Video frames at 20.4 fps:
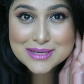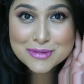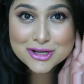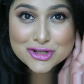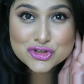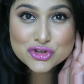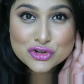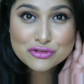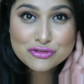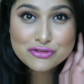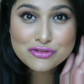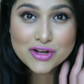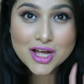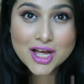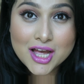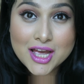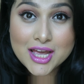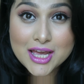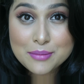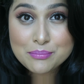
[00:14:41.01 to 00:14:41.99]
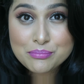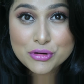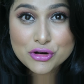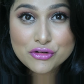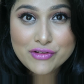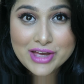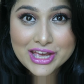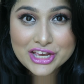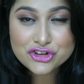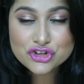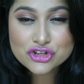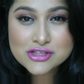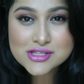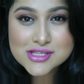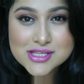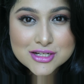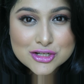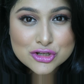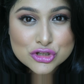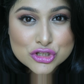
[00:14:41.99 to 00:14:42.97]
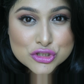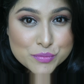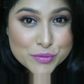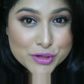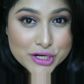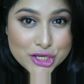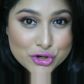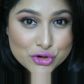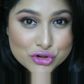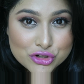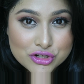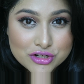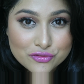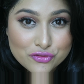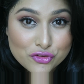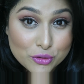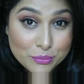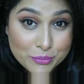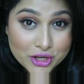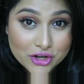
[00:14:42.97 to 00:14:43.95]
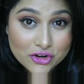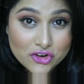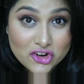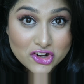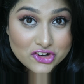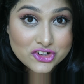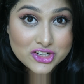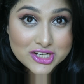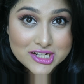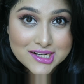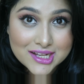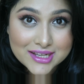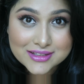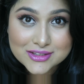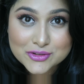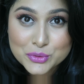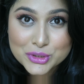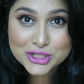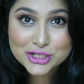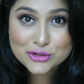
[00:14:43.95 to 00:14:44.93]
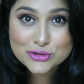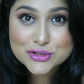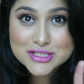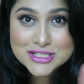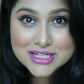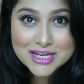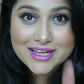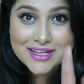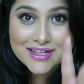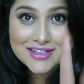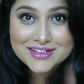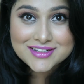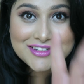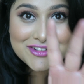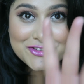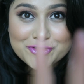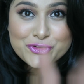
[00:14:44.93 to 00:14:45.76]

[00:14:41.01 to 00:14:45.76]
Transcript: see much of imperfections. It looks pretty good from here. I really like the way it looks like